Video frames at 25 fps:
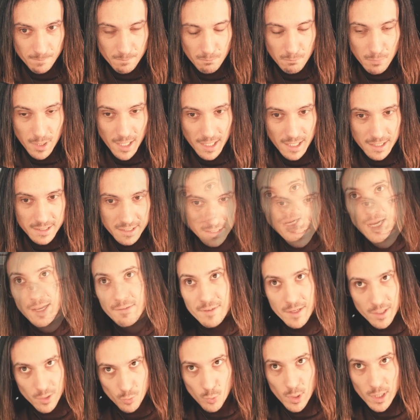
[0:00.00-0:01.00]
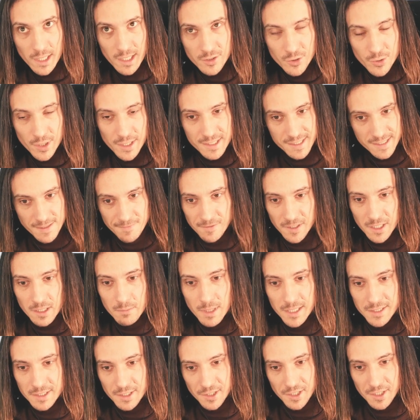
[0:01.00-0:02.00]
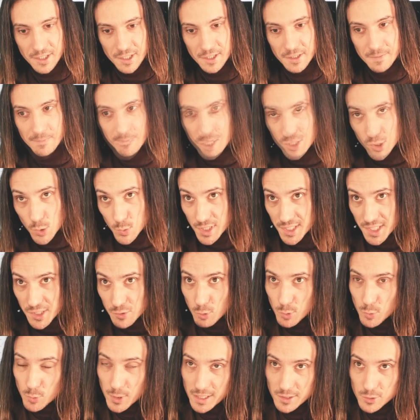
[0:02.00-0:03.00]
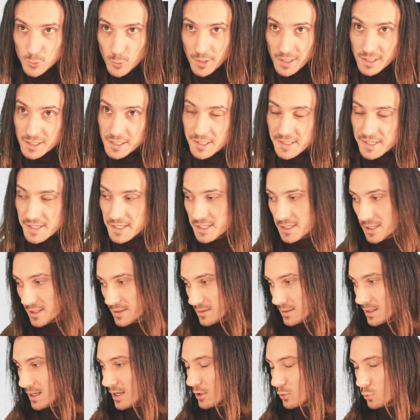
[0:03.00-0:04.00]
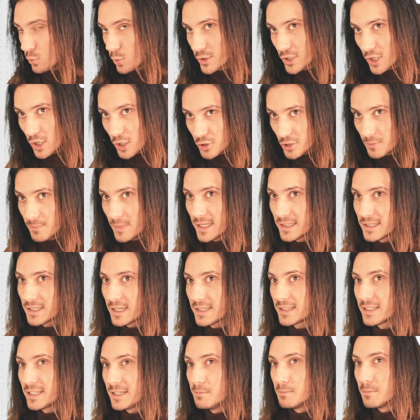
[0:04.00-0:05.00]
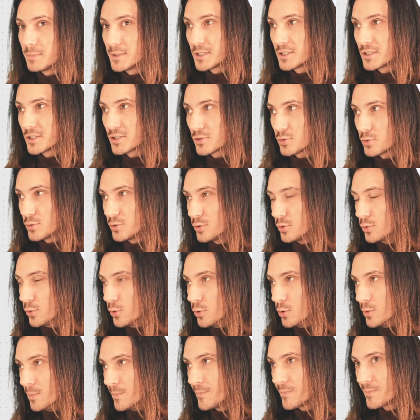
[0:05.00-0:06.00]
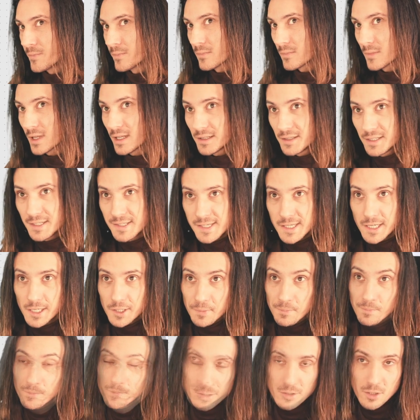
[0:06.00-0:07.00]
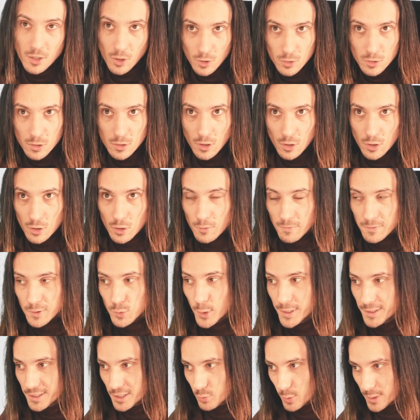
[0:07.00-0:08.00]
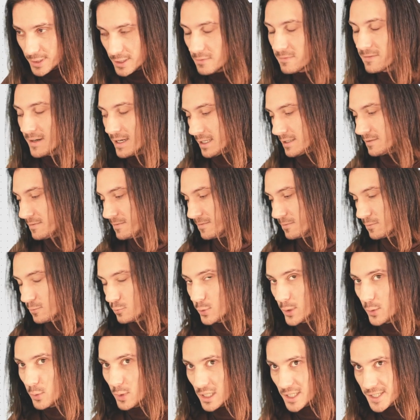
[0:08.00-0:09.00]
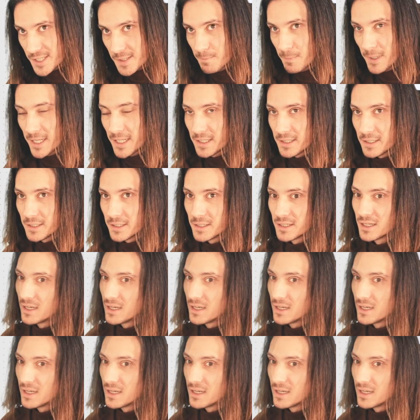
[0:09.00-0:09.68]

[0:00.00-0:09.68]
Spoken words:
but I think we can create something better here. So this is what we are doing. This is what Automat attempts to do this year. The whole of 2025 we will spend